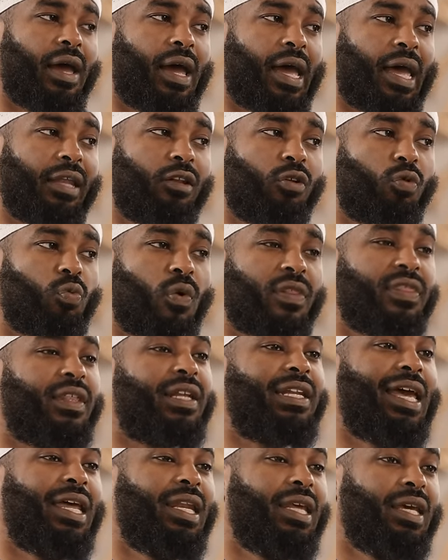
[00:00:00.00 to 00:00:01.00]
And when the
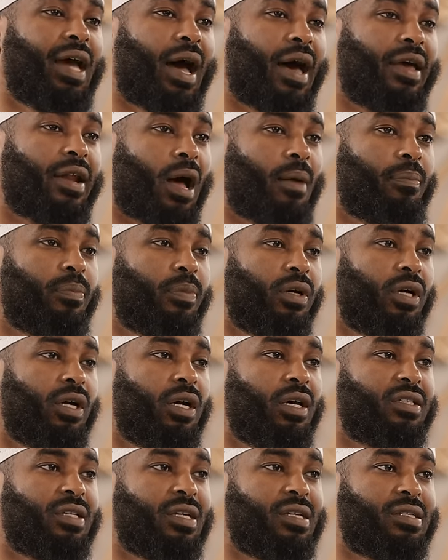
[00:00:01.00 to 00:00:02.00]
lady got up,
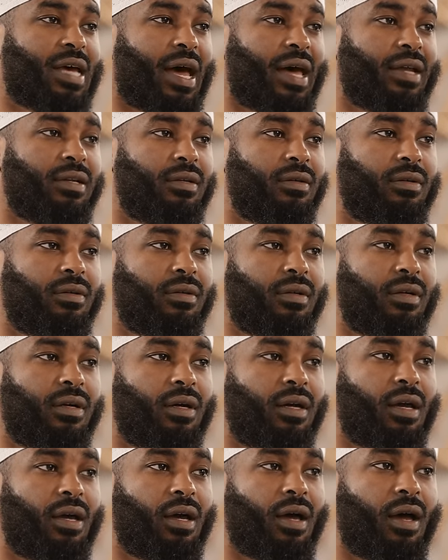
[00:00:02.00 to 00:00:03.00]
she said,
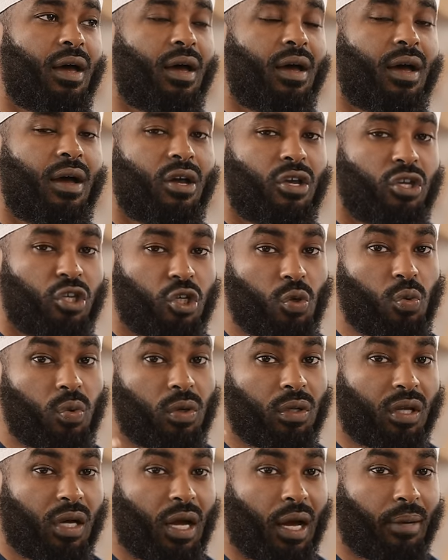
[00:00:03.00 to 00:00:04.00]
you
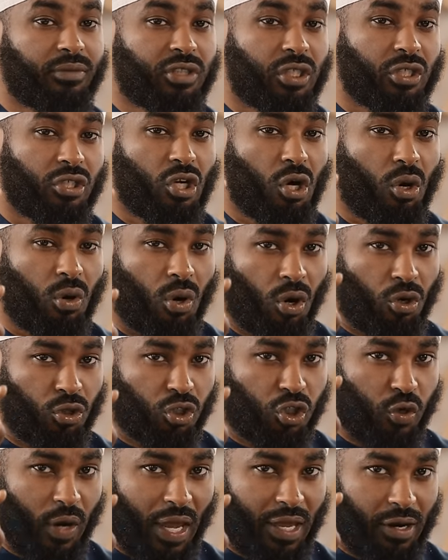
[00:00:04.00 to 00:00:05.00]
will come to know, O
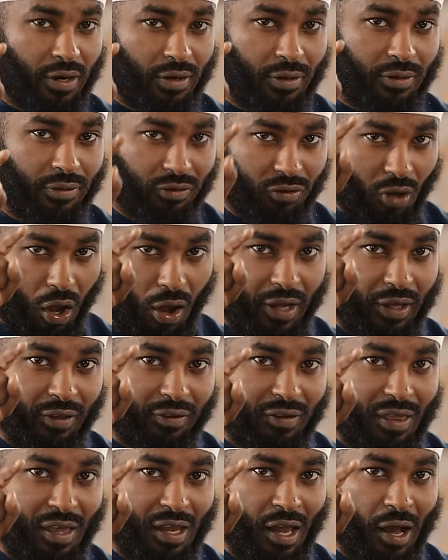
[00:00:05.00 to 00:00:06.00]
traitor, talking
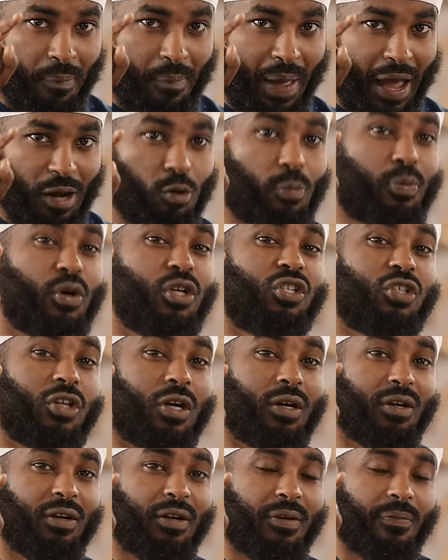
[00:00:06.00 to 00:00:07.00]
to the young man who pushed
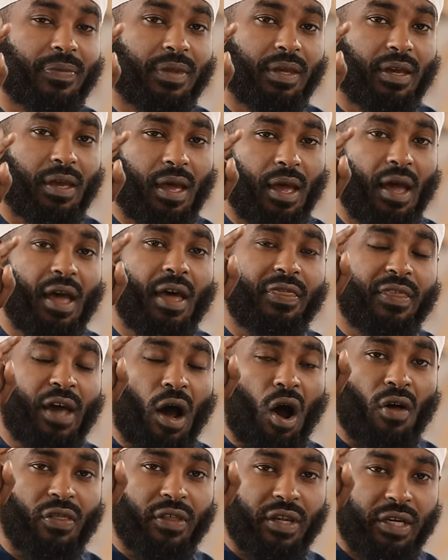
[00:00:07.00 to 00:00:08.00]
her,
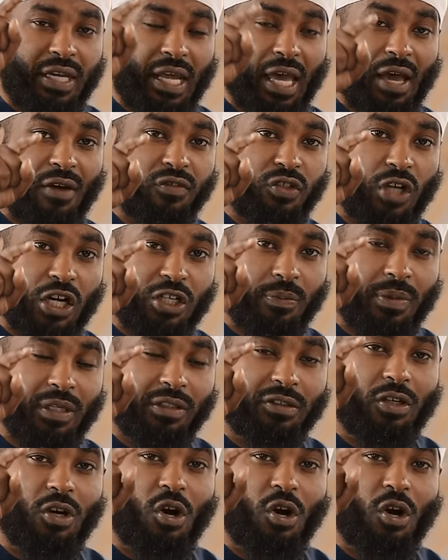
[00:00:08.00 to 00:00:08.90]
that on the day of judgment,